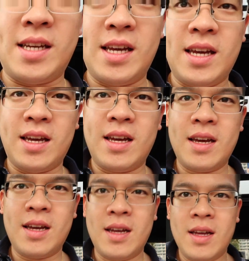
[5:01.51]
tea
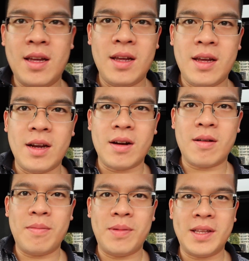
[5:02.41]

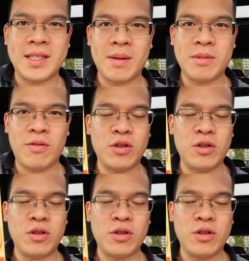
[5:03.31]
here, but this time it's